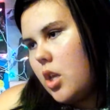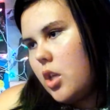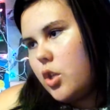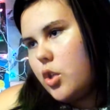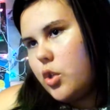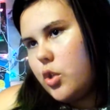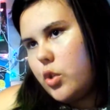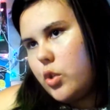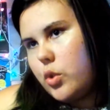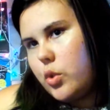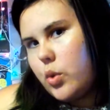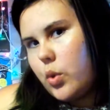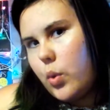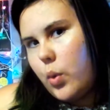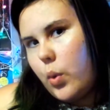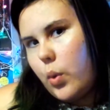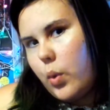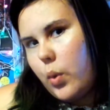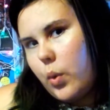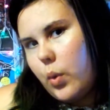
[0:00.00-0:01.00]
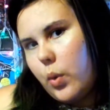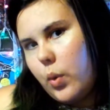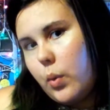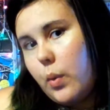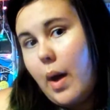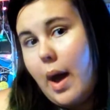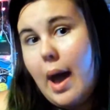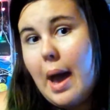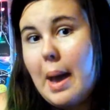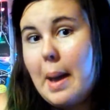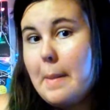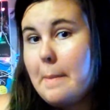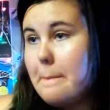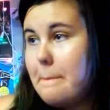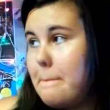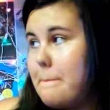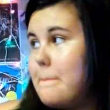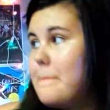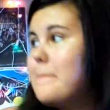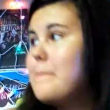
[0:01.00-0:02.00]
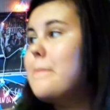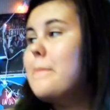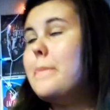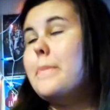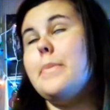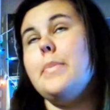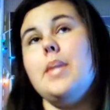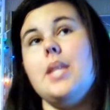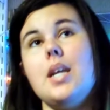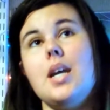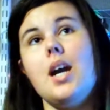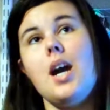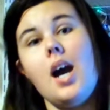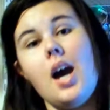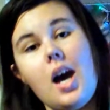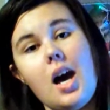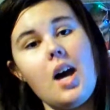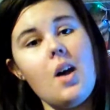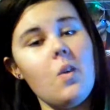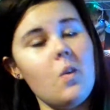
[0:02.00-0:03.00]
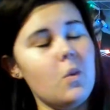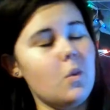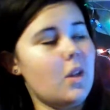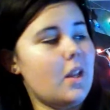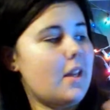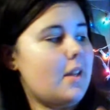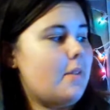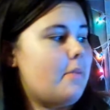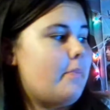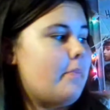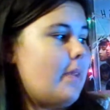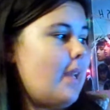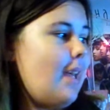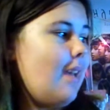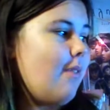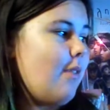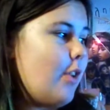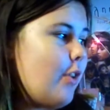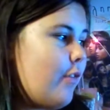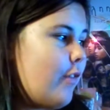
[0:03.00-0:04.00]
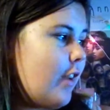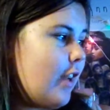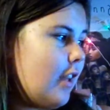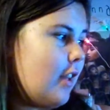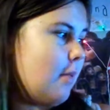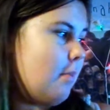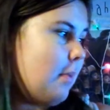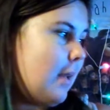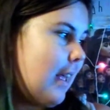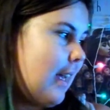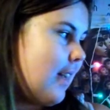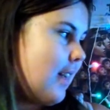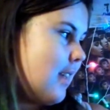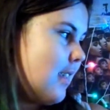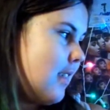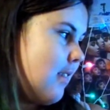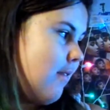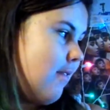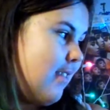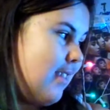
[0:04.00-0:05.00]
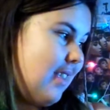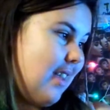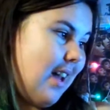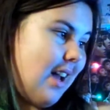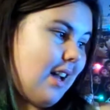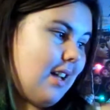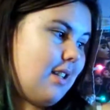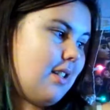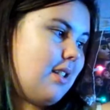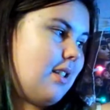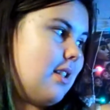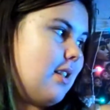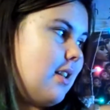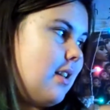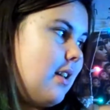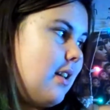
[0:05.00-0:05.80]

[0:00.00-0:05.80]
So, hmm, I'll leave you to fill in the blanks of that.